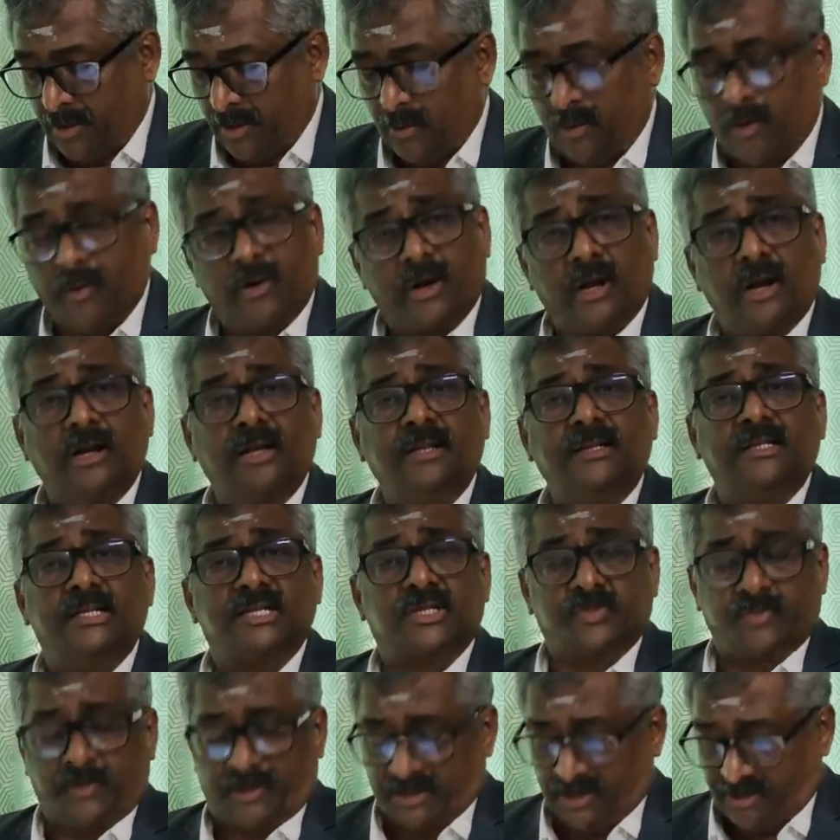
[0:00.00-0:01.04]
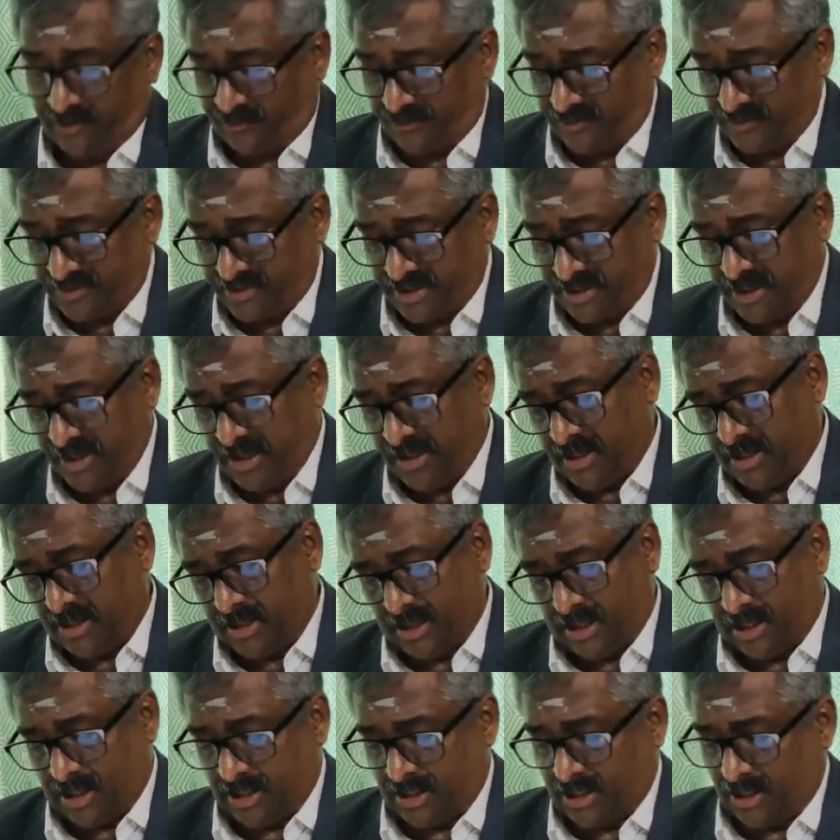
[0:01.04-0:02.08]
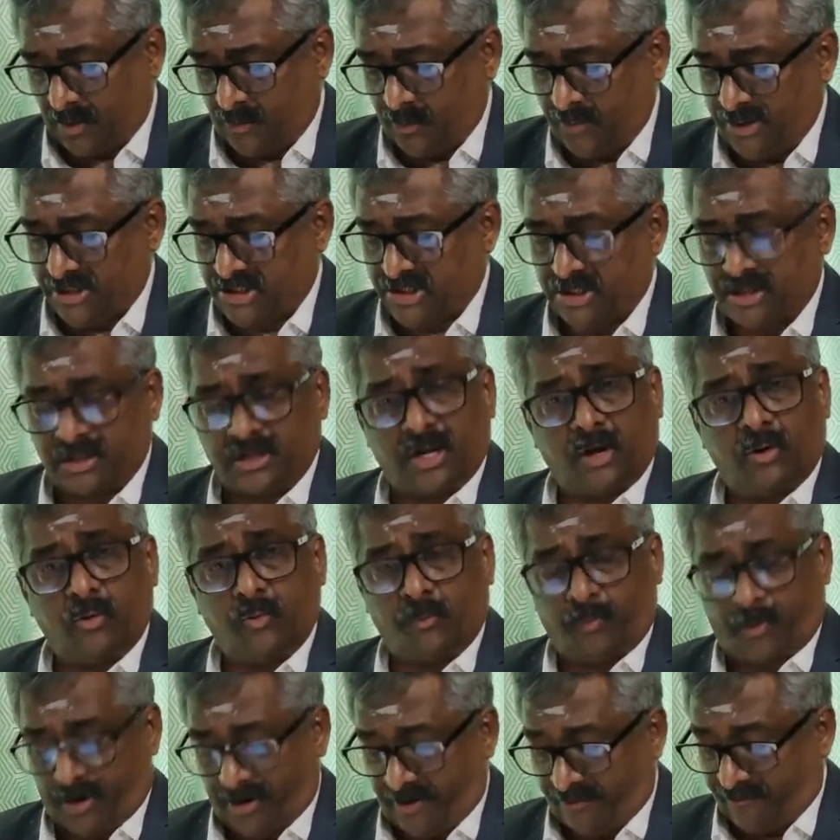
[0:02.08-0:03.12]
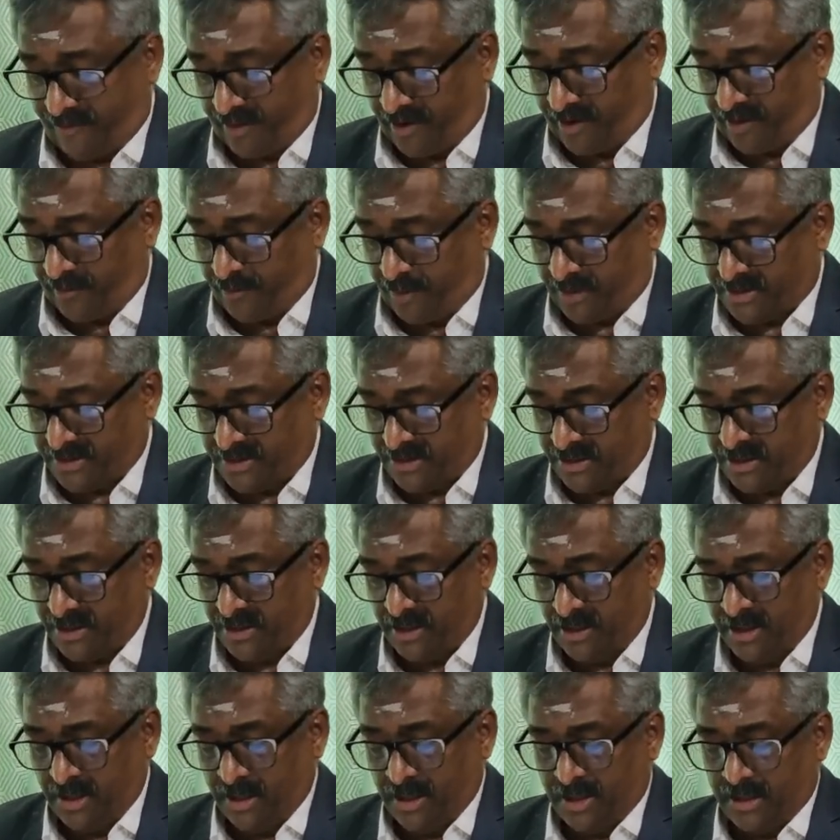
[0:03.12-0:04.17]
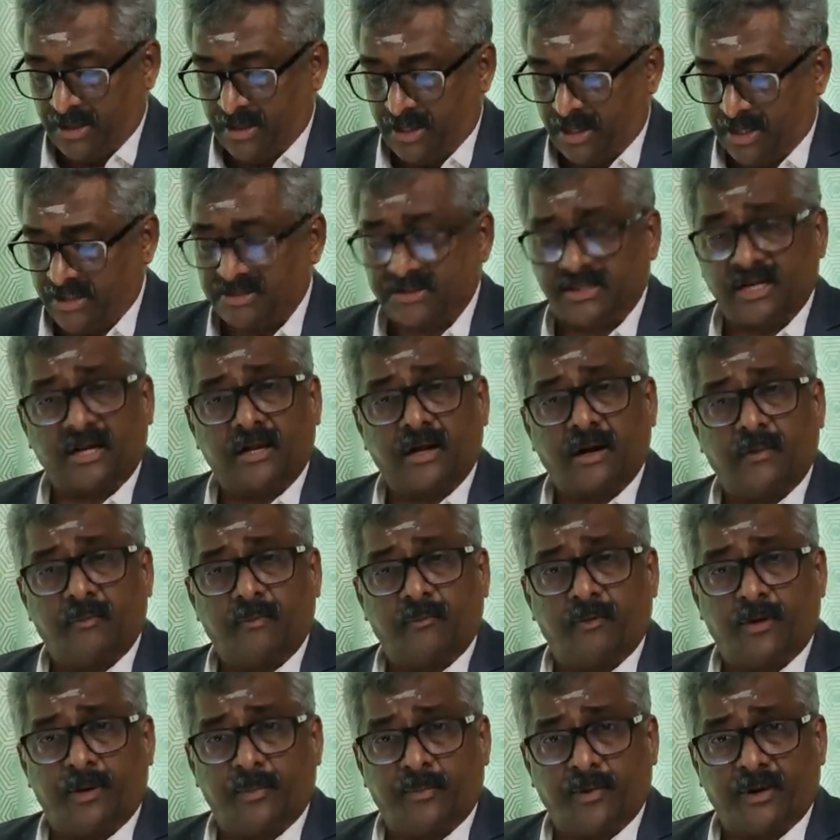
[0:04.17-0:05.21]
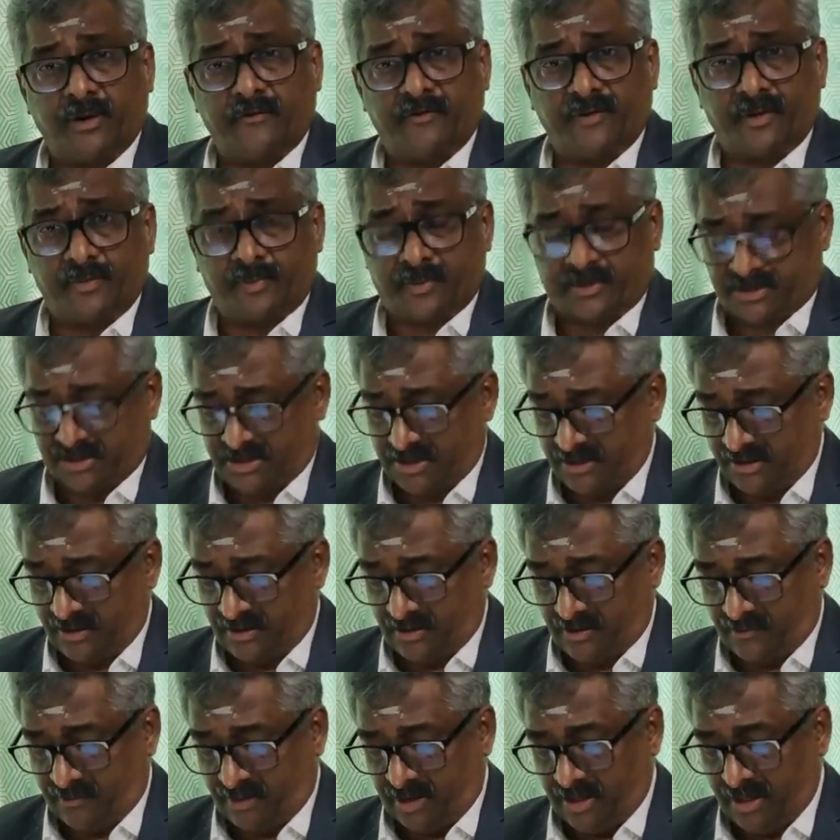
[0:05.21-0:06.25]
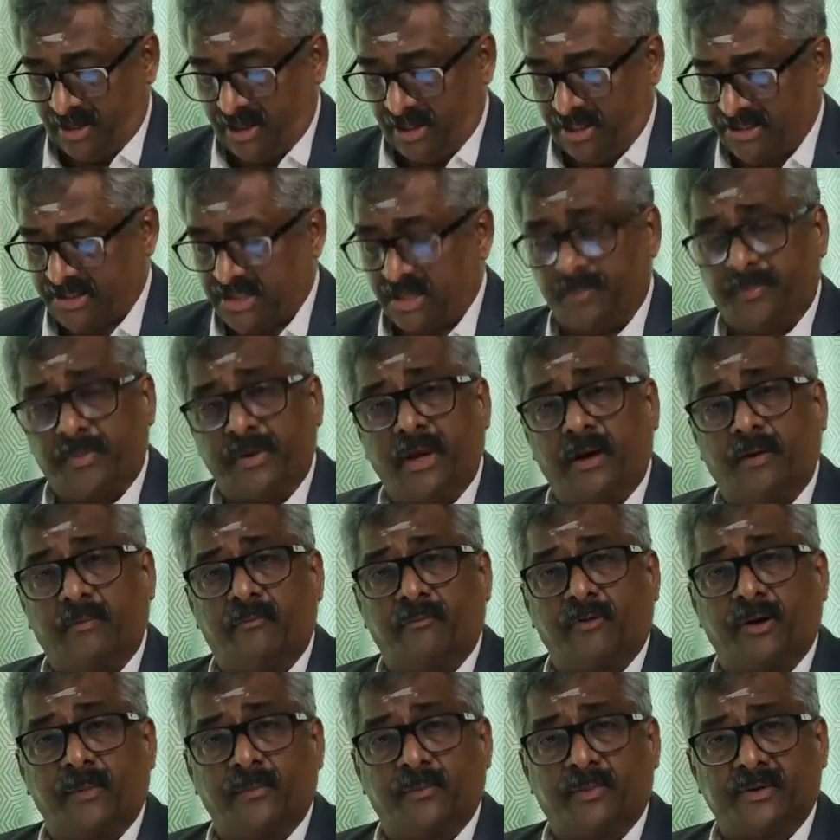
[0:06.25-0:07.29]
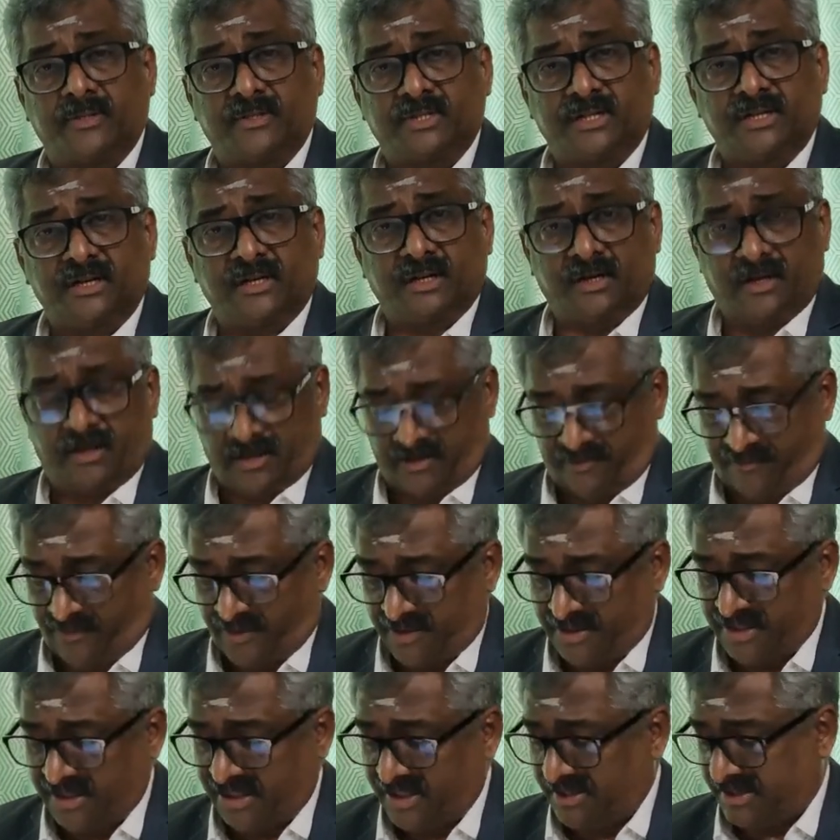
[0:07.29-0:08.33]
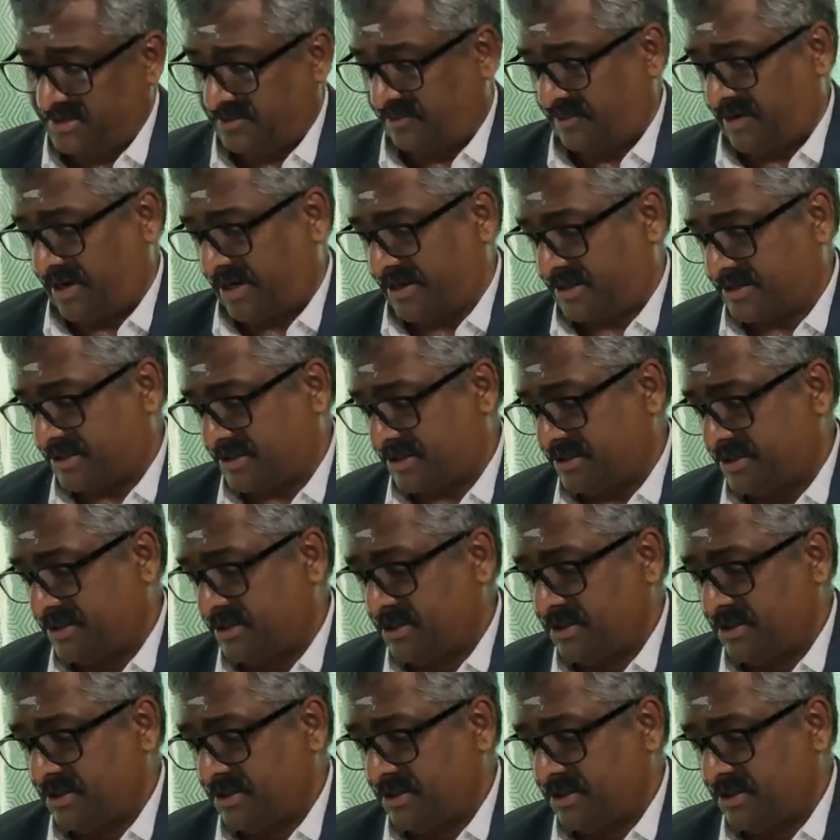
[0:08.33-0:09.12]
Overall, in this month, if you see, Dow is down 0.5%, Nasdaq up 1.5%, while S&P up 1%, FTSE is flat.